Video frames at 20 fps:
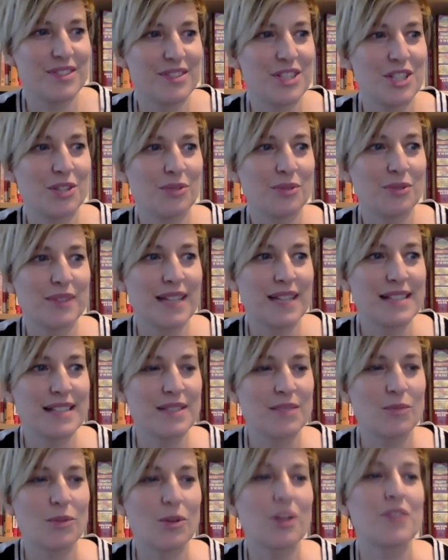children, that's
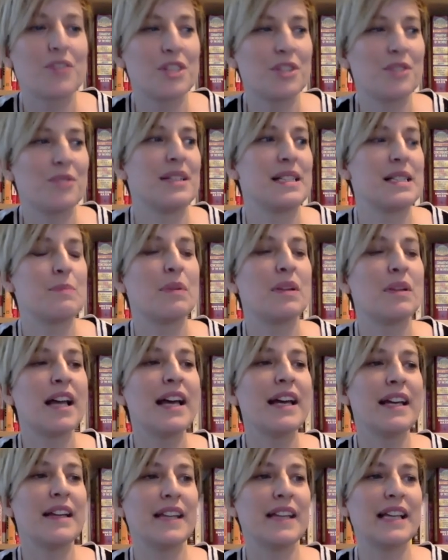the work of children, is
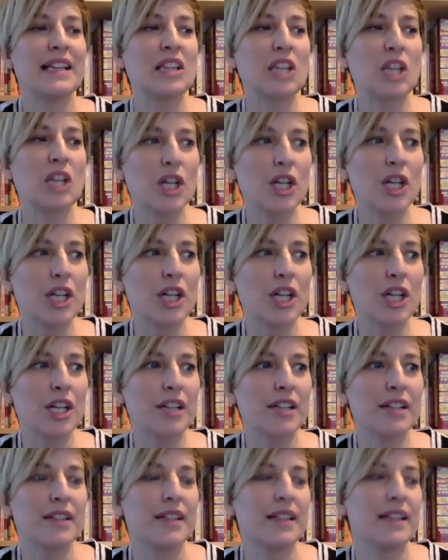play, and they learn
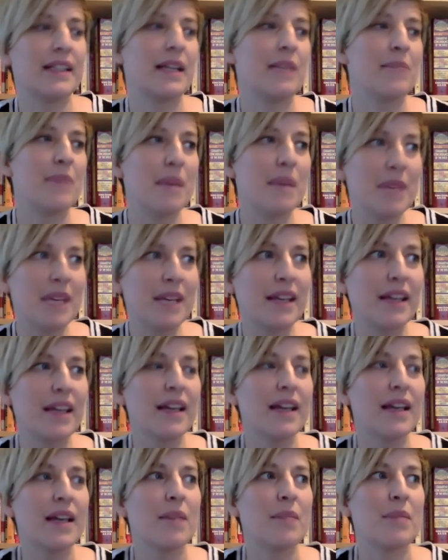and they mimic.
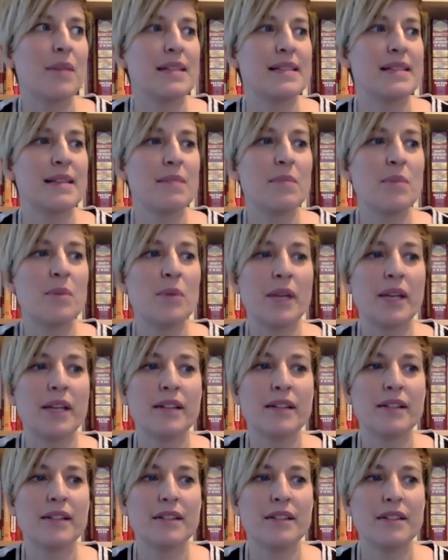But at some point,
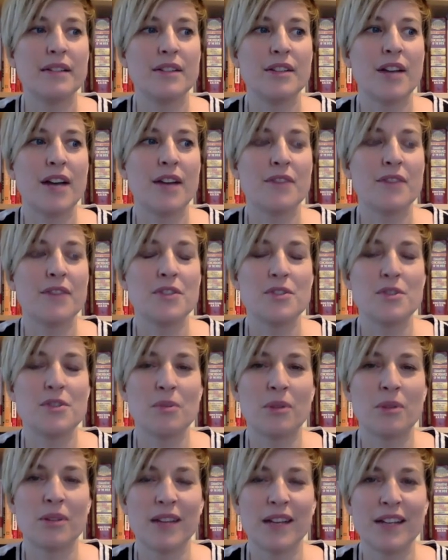you have to do
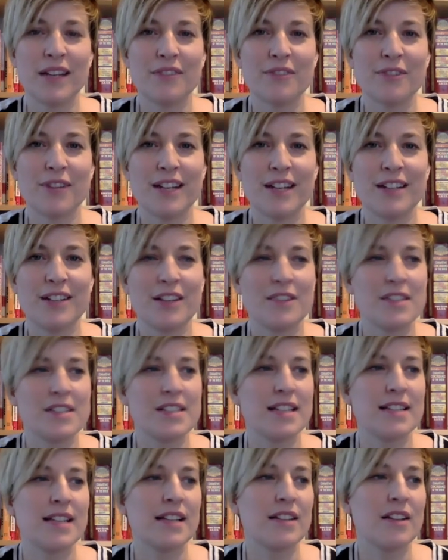real life, right? And you have to
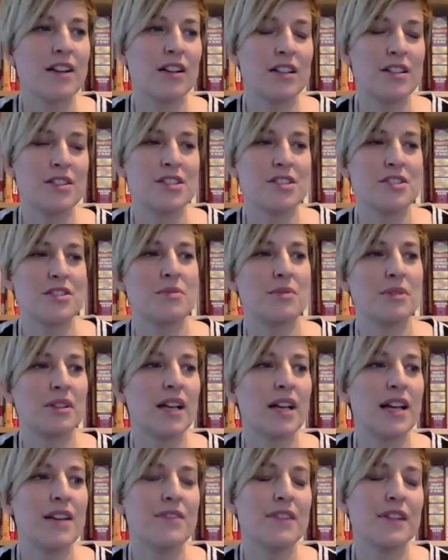take that knowledge into real
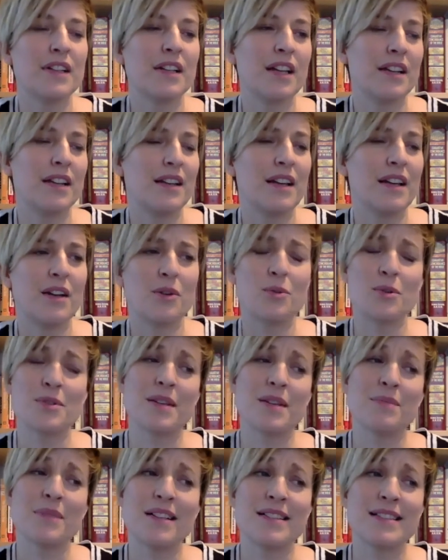life. And of course,
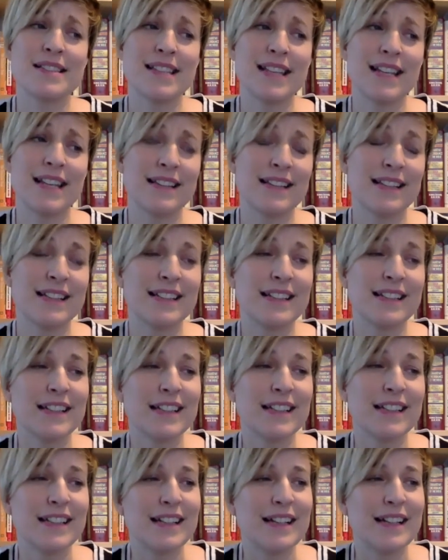I'm not saying that
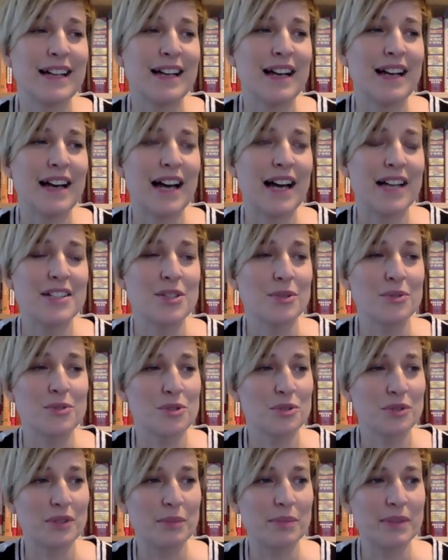I don't
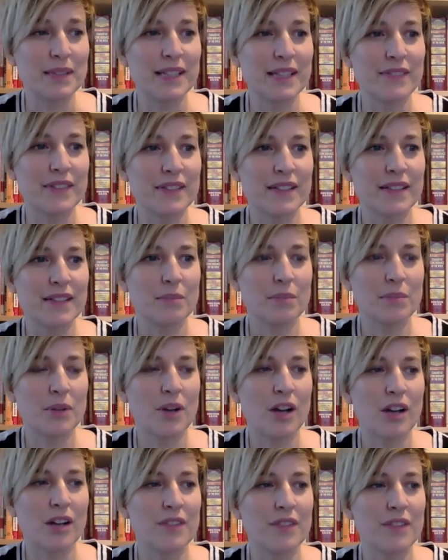truly believe that
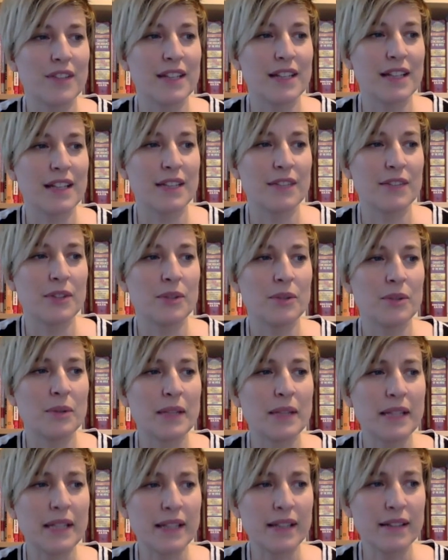pornography can give you
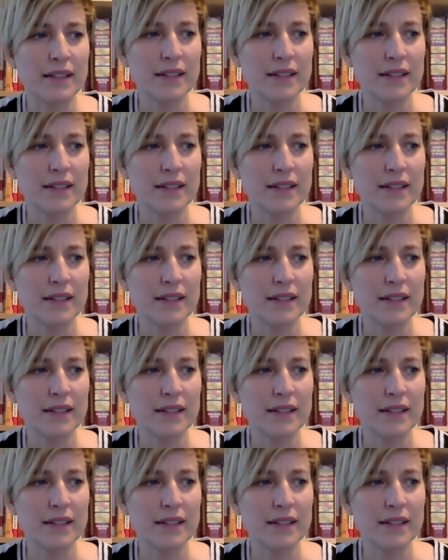any